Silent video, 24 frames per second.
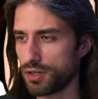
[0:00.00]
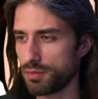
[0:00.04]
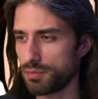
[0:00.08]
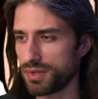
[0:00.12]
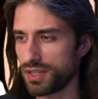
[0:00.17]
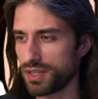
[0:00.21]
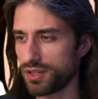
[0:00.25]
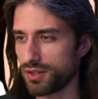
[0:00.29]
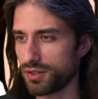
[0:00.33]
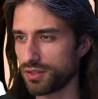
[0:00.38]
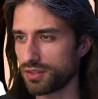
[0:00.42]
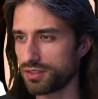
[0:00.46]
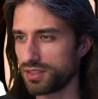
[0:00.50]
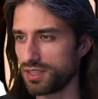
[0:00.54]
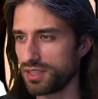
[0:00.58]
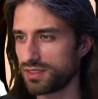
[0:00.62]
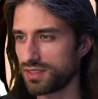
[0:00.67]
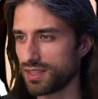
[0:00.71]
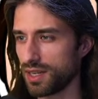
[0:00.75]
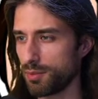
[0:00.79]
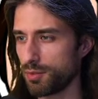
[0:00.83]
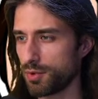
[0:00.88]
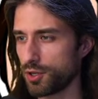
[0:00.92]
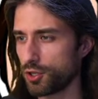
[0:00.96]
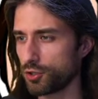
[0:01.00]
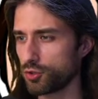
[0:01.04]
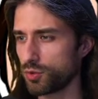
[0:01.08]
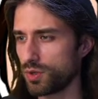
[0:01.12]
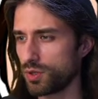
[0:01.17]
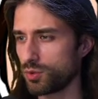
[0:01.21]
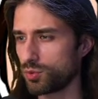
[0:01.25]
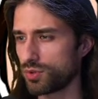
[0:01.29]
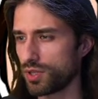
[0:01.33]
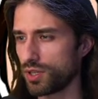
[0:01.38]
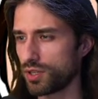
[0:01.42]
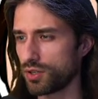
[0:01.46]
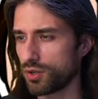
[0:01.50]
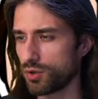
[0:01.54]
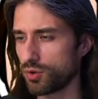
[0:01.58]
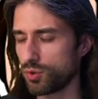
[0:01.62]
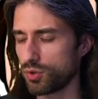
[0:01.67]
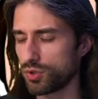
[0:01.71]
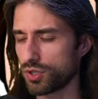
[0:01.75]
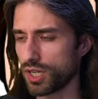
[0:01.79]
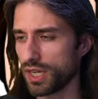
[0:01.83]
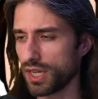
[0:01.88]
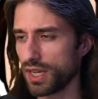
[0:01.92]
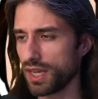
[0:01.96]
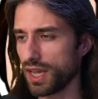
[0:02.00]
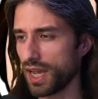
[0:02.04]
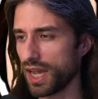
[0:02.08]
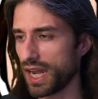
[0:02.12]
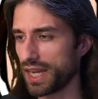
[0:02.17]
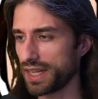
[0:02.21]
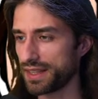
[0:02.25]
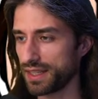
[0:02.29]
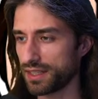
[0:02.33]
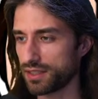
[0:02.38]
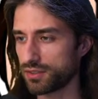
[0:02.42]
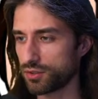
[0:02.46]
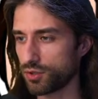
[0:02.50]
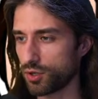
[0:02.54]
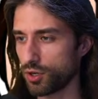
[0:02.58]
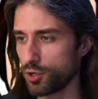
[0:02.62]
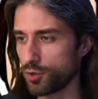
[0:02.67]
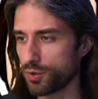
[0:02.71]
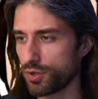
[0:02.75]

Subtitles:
because this time we're not going to take a look at Xcode.